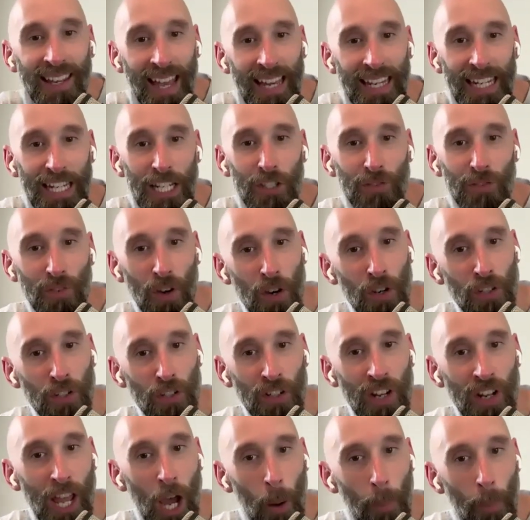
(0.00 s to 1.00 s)
Katie is
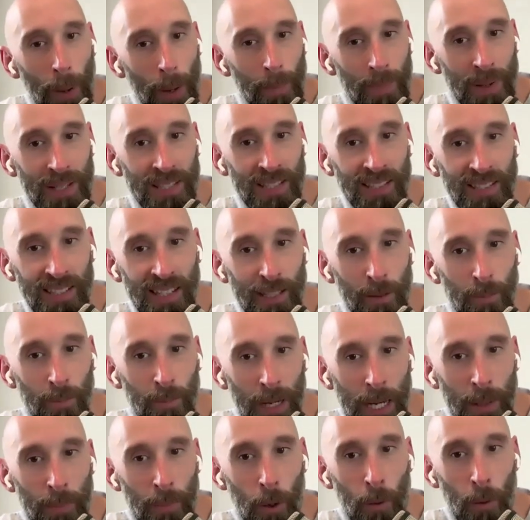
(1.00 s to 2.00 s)
focused on helping businesses and
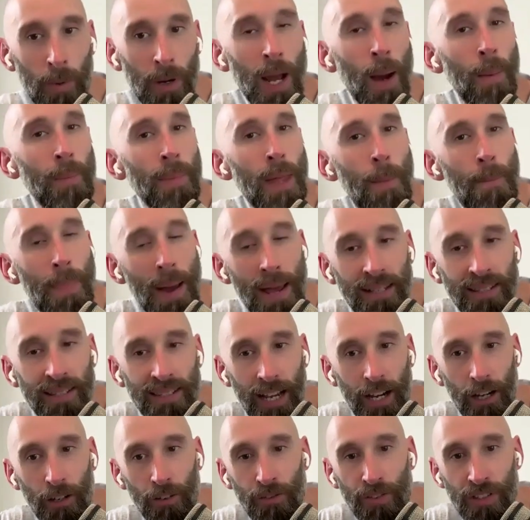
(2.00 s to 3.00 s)
people become their best
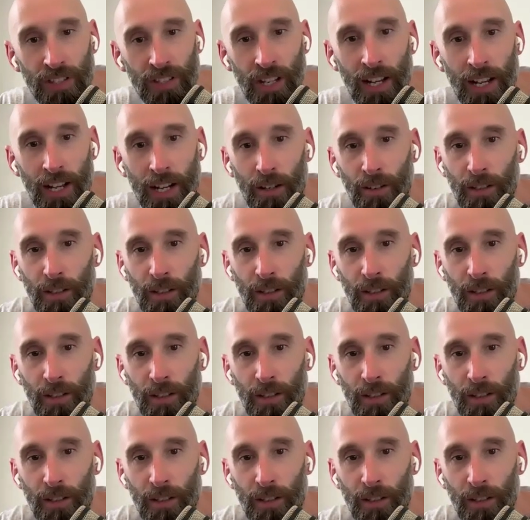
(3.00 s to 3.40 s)
selves.